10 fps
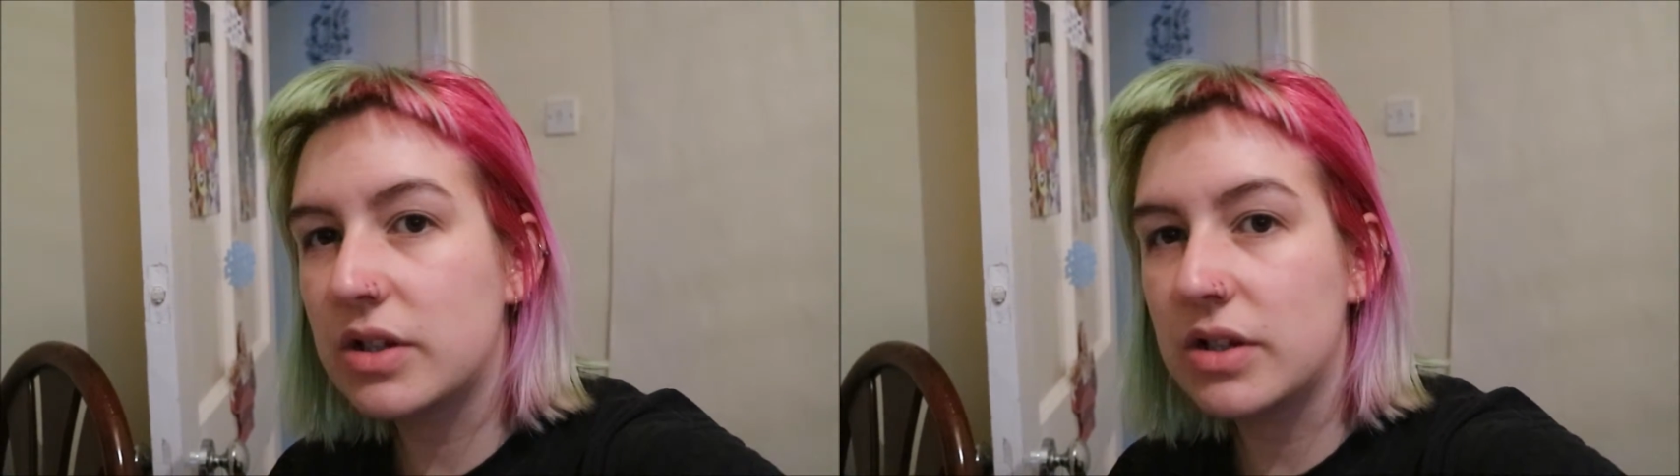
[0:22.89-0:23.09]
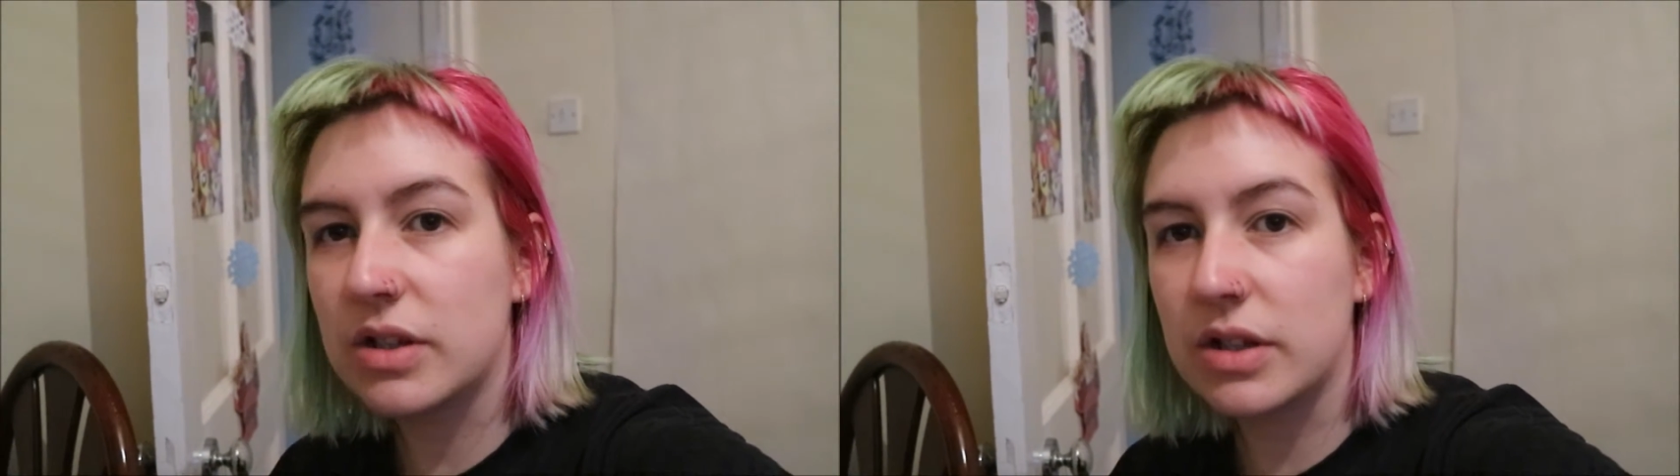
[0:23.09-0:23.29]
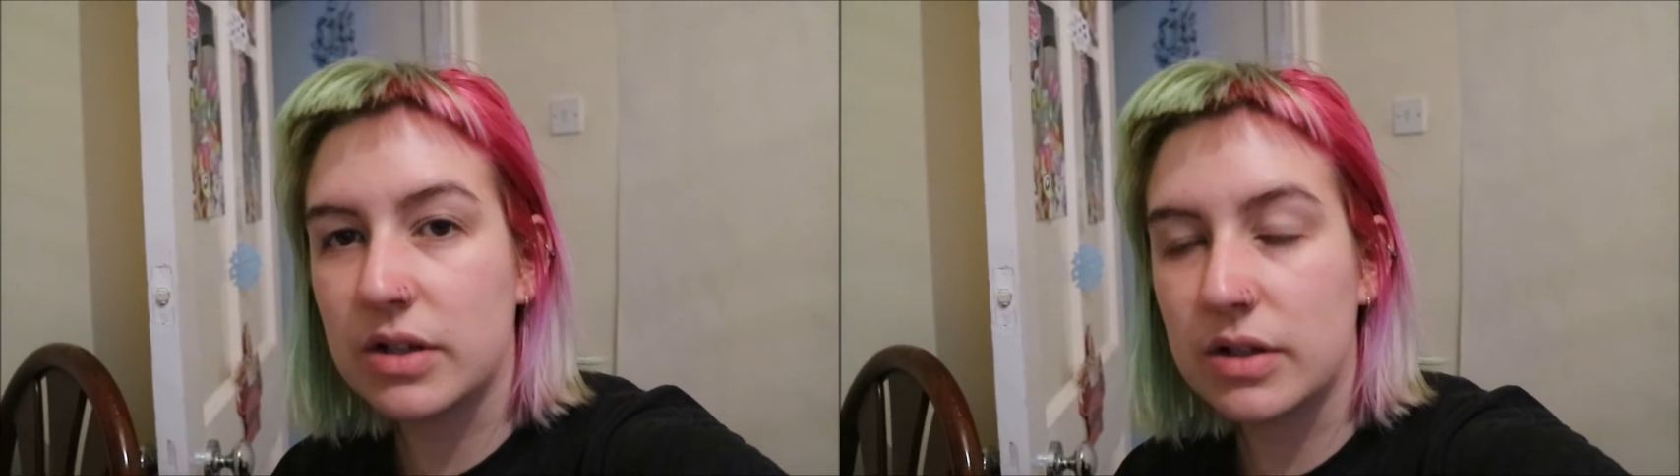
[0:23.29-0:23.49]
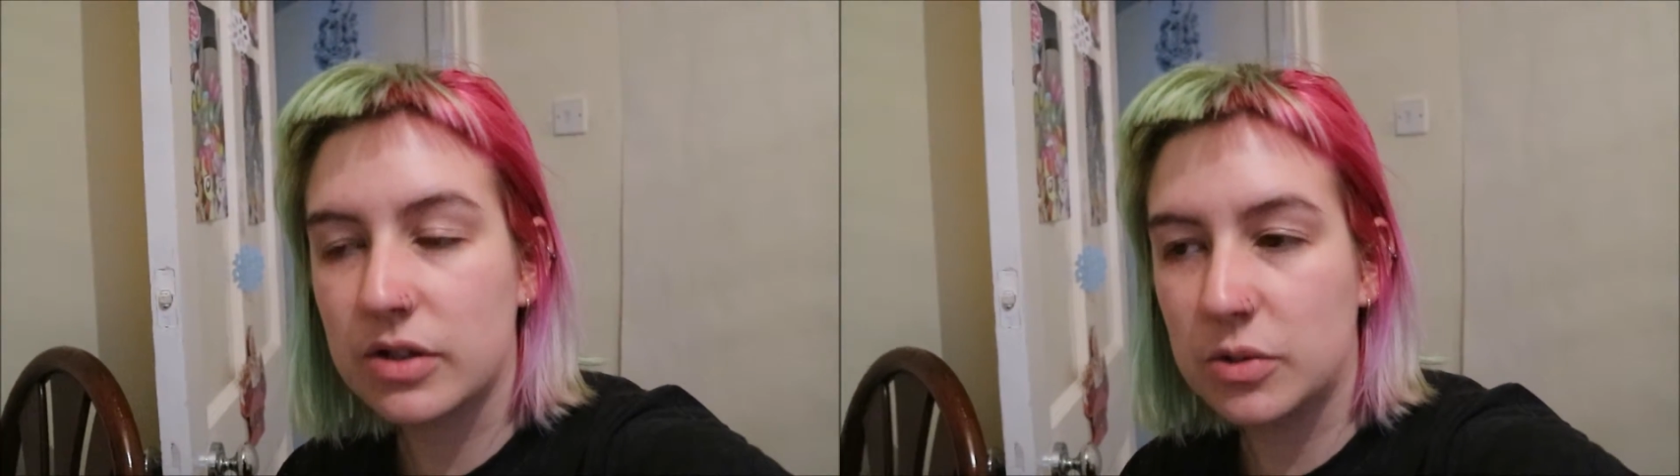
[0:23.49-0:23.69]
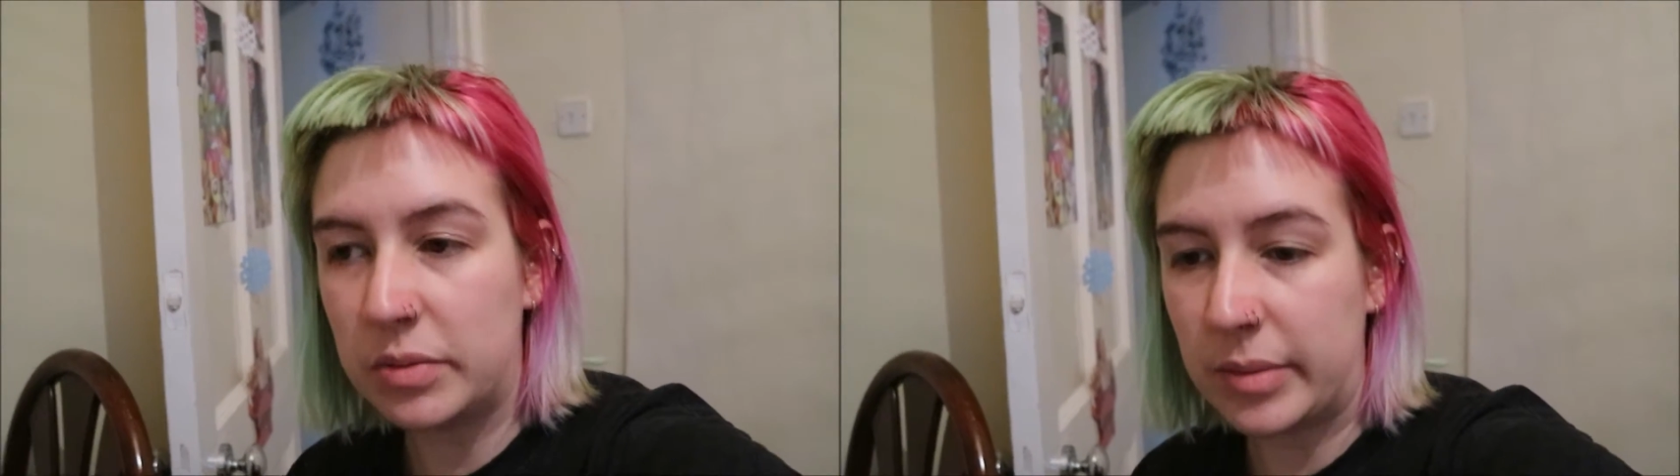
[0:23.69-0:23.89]
to the
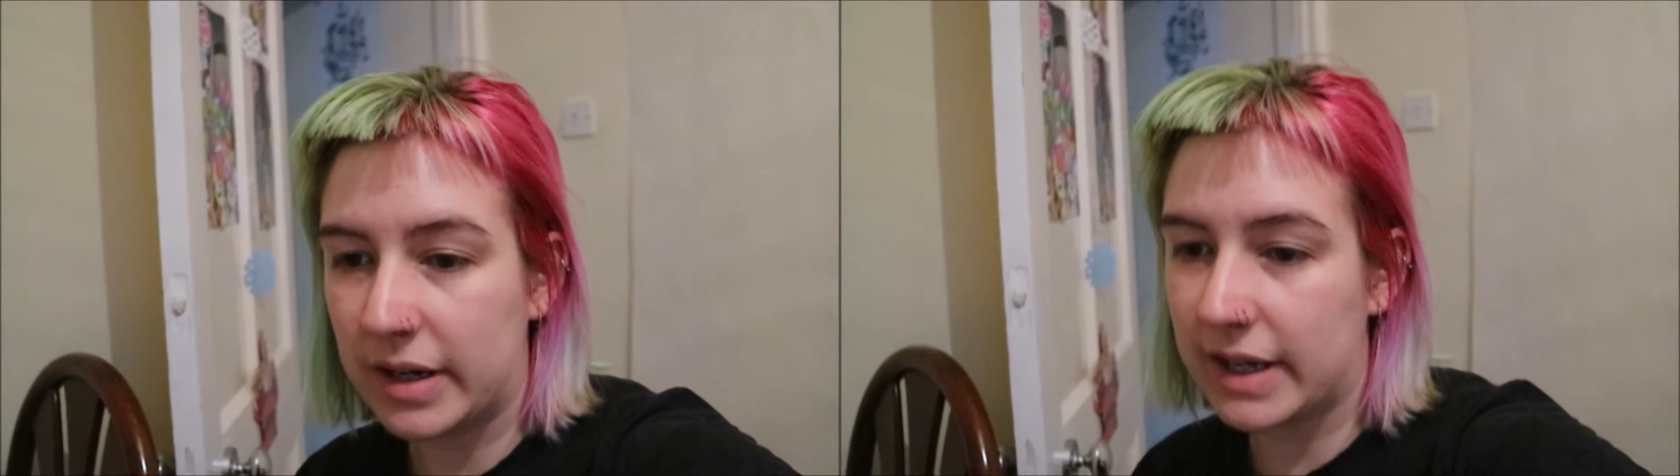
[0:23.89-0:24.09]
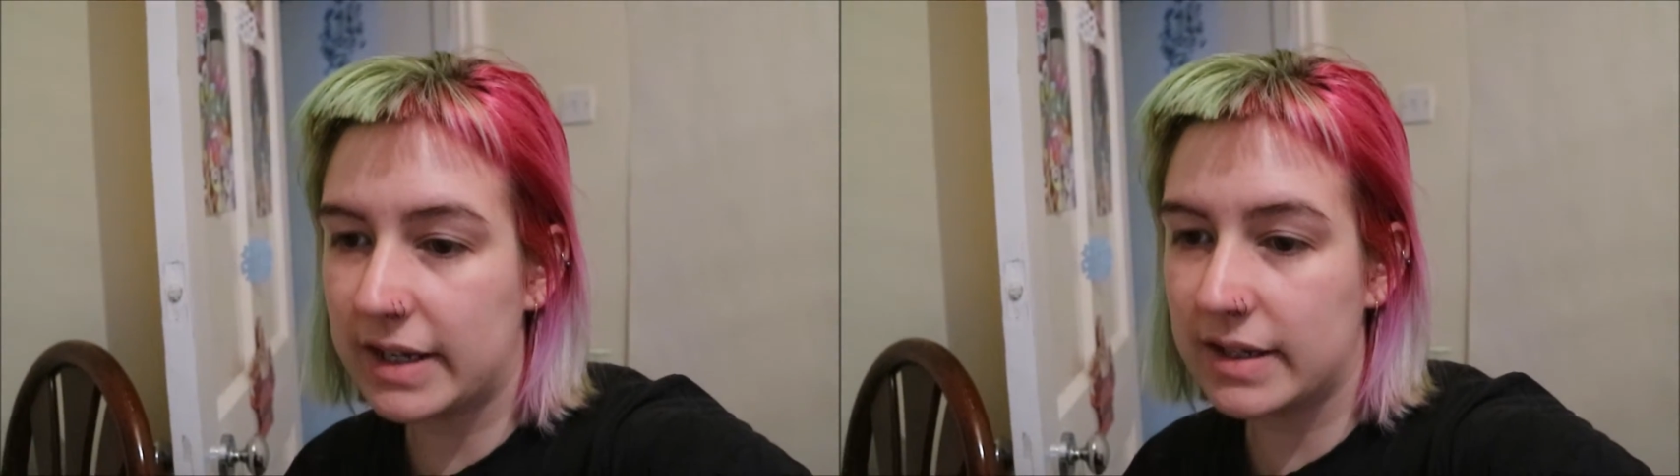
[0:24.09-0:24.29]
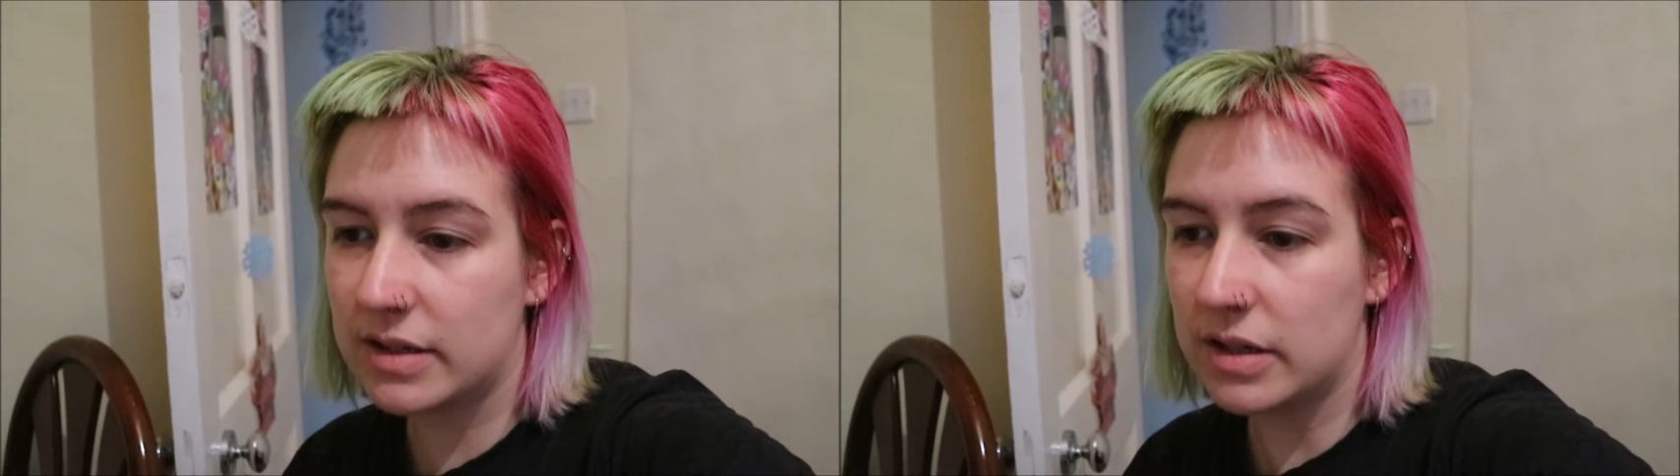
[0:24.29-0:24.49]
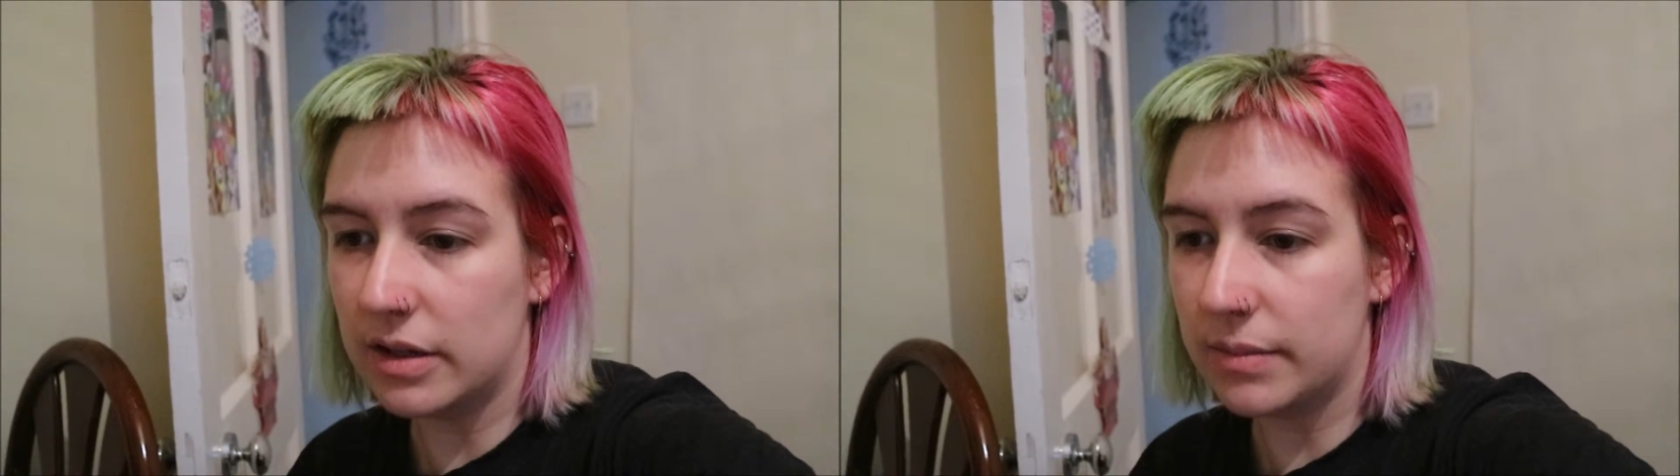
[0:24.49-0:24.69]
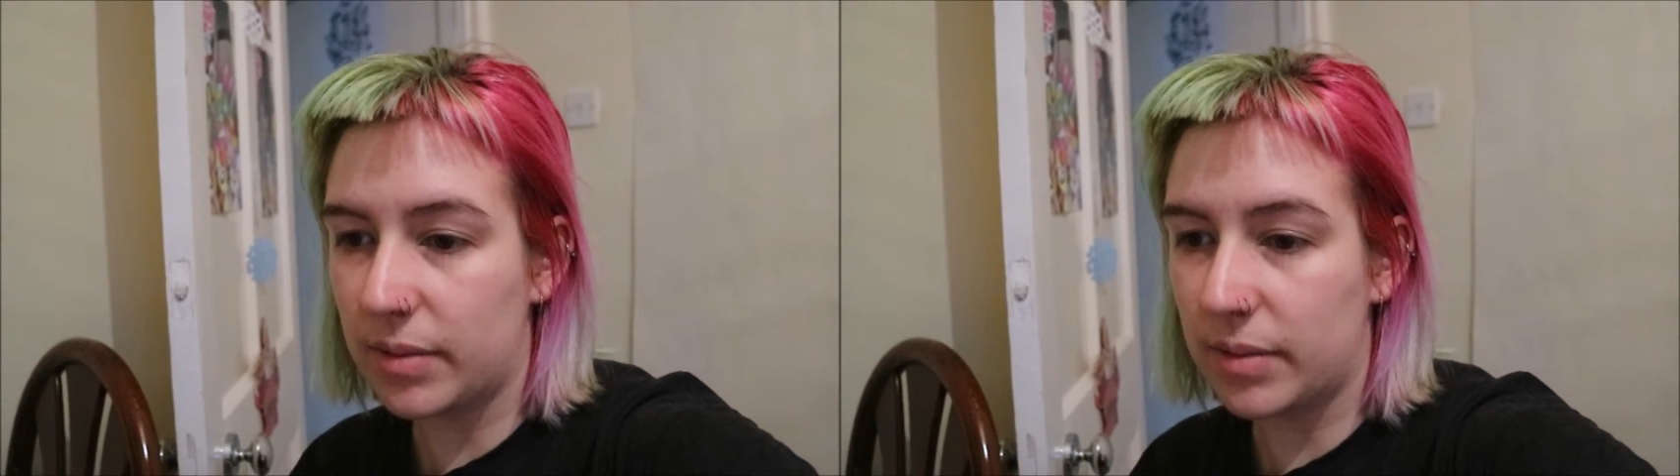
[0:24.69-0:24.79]
supermarket to